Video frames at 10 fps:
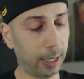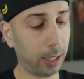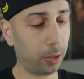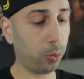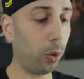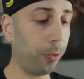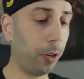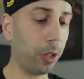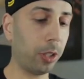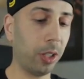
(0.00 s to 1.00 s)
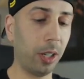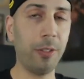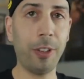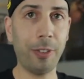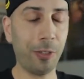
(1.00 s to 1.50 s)
I guess we'll focus
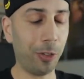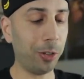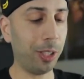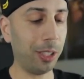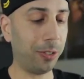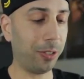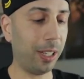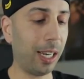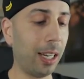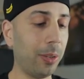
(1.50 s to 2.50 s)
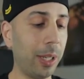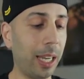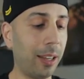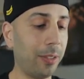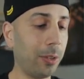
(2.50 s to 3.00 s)
on Vivid Voltage for now. We
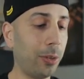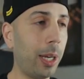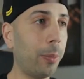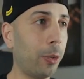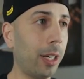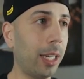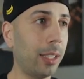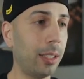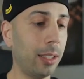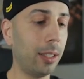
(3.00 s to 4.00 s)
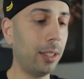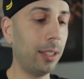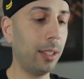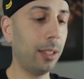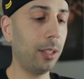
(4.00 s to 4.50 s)
have Cramorant,
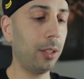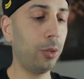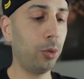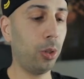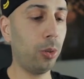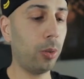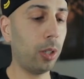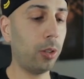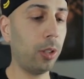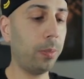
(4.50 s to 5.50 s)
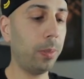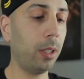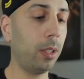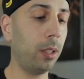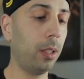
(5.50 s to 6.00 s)
Drone Rotom,
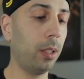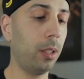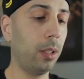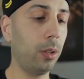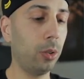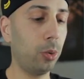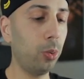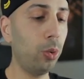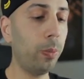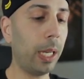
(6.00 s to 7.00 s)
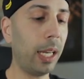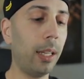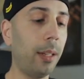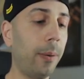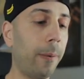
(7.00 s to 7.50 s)

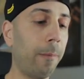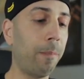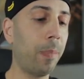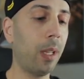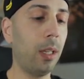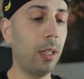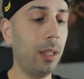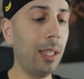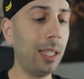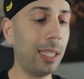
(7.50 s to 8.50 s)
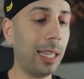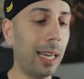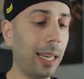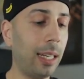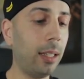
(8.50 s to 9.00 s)
Swoobat,
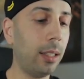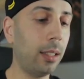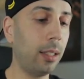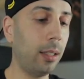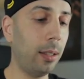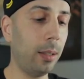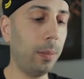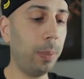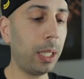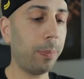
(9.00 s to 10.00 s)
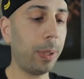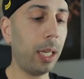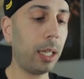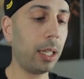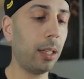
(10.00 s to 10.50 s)
Nincada, Pikipek,